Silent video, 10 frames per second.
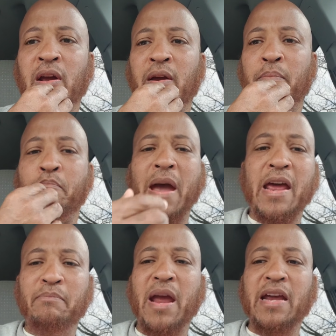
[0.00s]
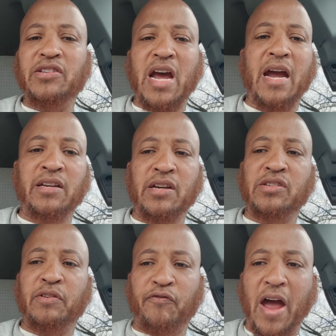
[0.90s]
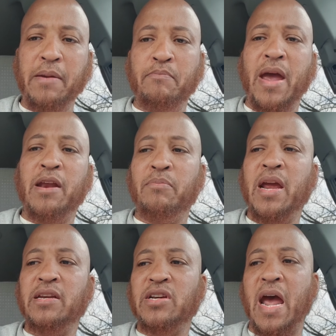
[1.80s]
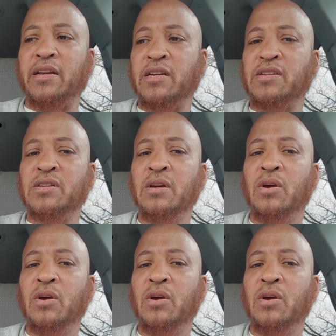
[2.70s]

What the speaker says: man-made tactics to fight man-made tactics